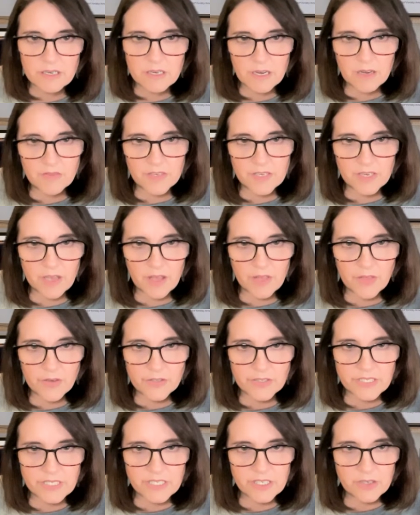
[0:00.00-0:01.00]
of another
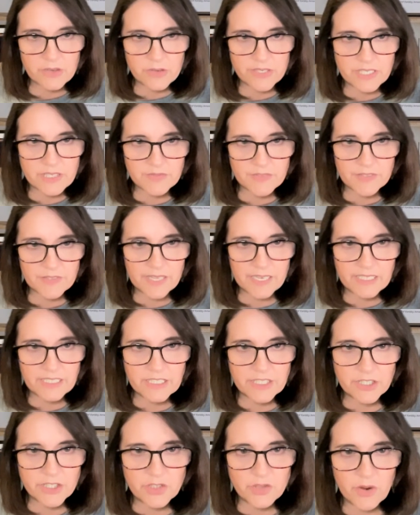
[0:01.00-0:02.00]
decrease if
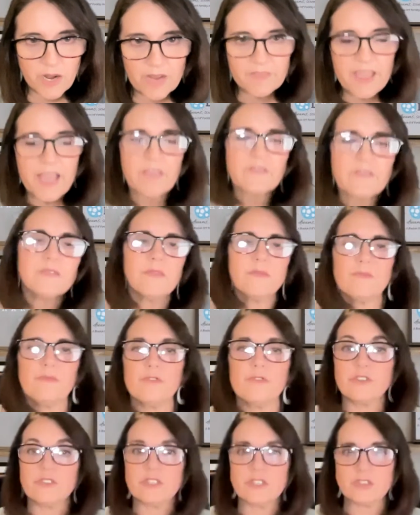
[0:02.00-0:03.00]
electing to do IVF
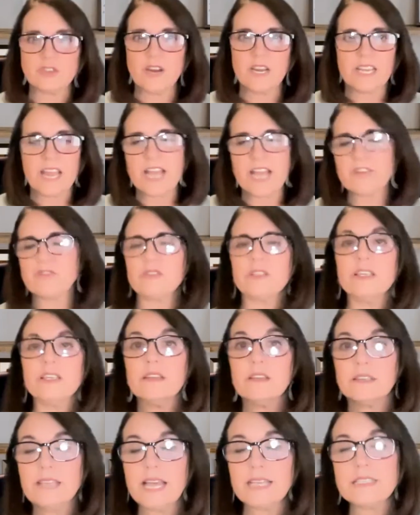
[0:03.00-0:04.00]
versus trying naturally?
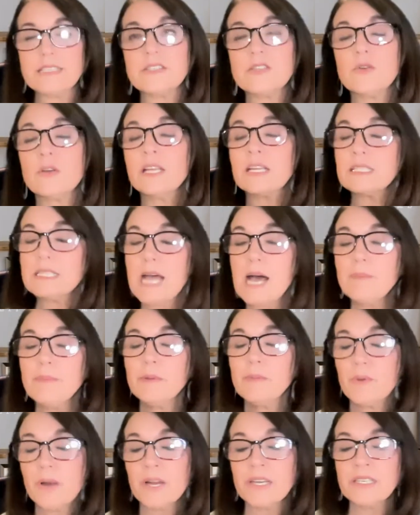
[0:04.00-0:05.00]
Yes. So an
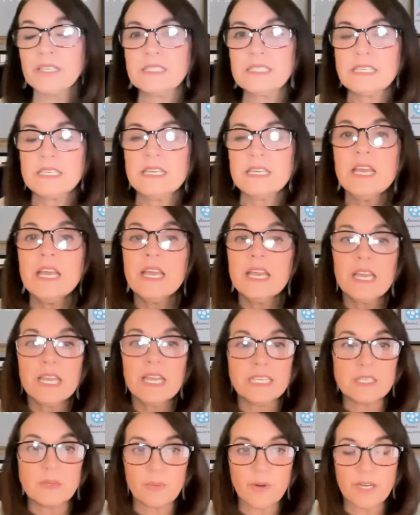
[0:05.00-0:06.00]
ectopic pregnancy
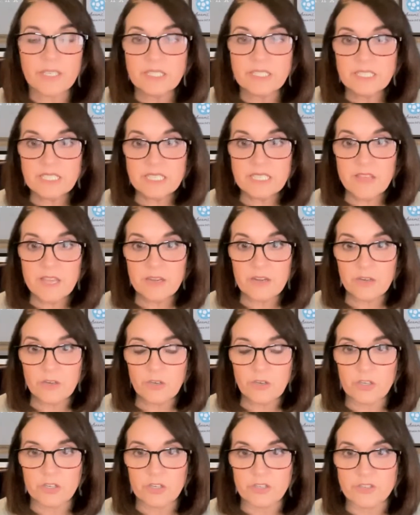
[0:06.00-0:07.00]
is a pregnancy that
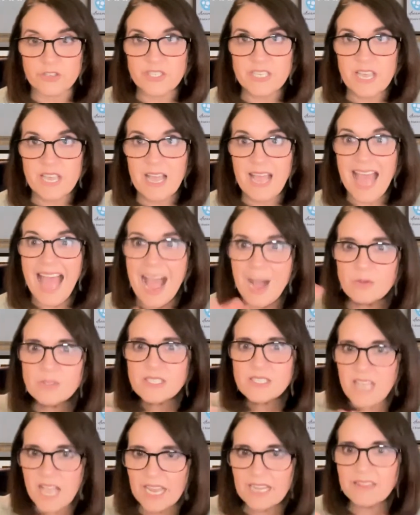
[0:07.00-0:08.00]
occurs
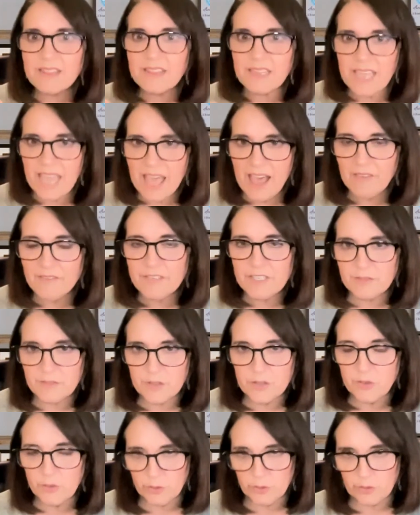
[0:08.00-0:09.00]
outside of the cavity of
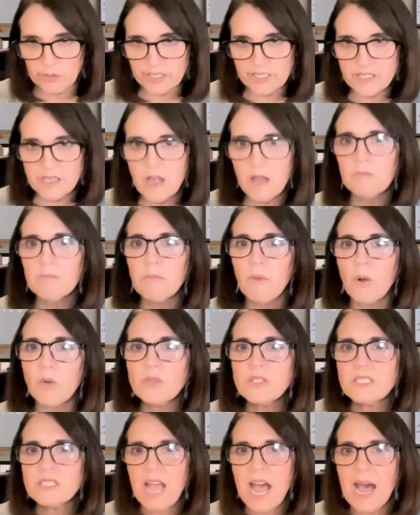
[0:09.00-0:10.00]
the uterus,
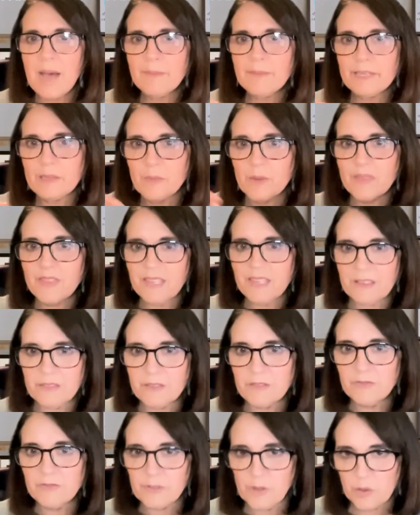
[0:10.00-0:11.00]
most commonly within
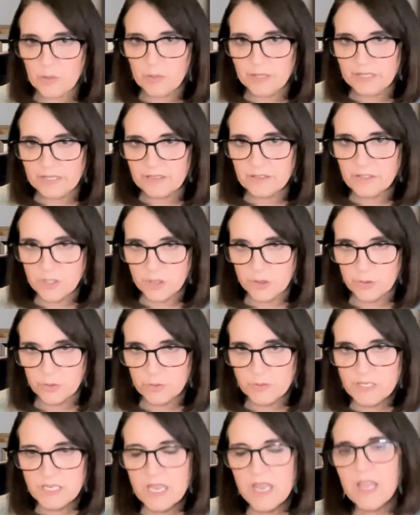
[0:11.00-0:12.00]
the fallopian
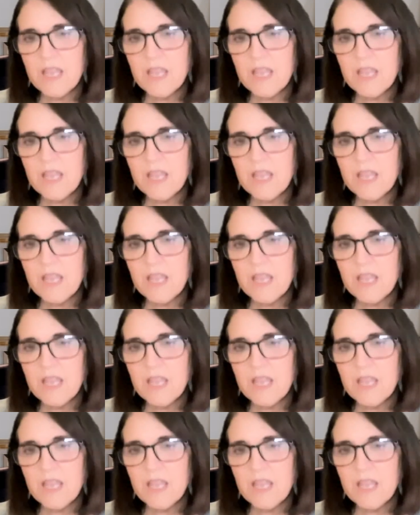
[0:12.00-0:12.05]
tubes.